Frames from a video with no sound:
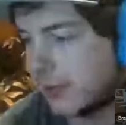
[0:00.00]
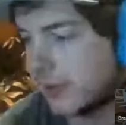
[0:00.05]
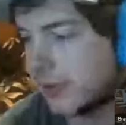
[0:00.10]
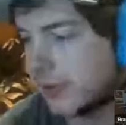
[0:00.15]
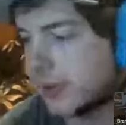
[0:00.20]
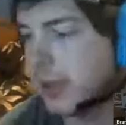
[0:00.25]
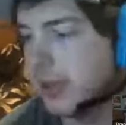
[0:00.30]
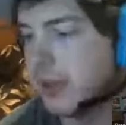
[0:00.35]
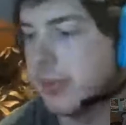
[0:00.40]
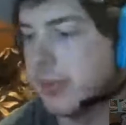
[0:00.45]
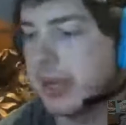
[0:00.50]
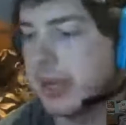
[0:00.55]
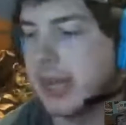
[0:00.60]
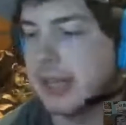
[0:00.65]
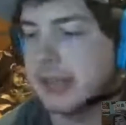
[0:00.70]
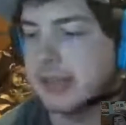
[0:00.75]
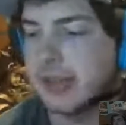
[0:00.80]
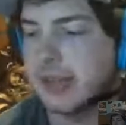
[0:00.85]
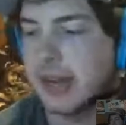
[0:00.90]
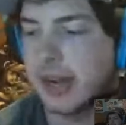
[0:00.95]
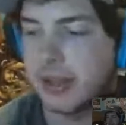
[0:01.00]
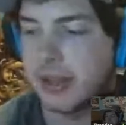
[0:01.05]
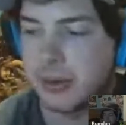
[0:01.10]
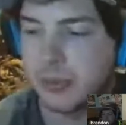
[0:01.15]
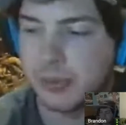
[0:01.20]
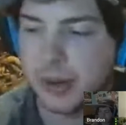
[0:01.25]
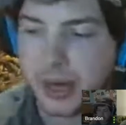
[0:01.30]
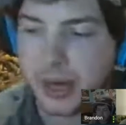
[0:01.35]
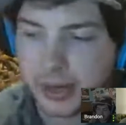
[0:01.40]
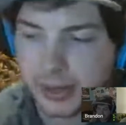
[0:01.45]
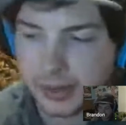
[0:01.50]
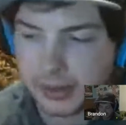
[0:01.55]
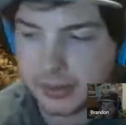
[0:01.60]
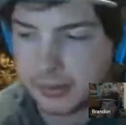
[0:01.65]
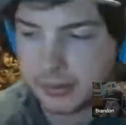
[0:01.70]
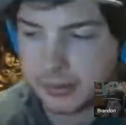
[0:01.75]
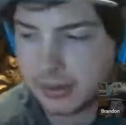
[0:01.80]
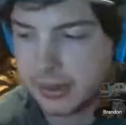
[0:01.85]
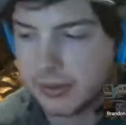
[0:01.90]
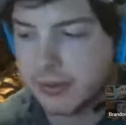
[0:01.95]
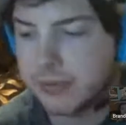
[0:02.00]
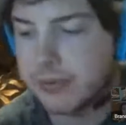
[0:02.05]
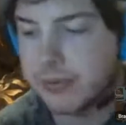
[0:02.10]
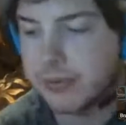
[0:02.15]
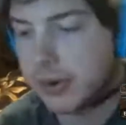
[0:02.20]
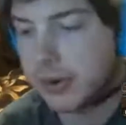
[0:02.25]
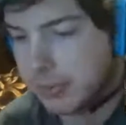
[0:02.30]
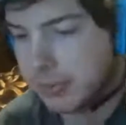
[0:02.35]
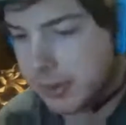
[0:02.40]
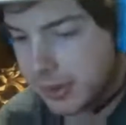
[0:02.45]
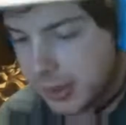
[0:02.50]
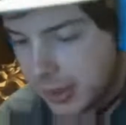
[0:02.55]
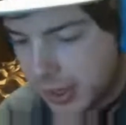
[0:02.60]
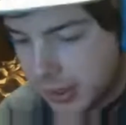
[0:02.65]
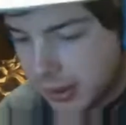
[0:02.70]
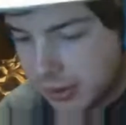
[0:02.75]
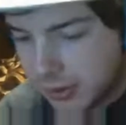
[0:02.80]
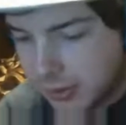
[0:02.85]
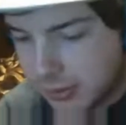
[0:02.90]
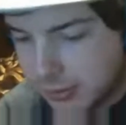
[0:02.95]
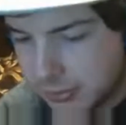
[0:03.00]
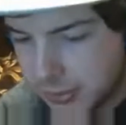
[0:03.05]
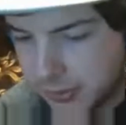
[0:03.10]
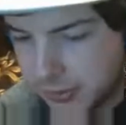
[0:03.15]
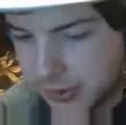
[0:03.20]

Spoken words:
and then we got Tyler Reddick confirmed now moving to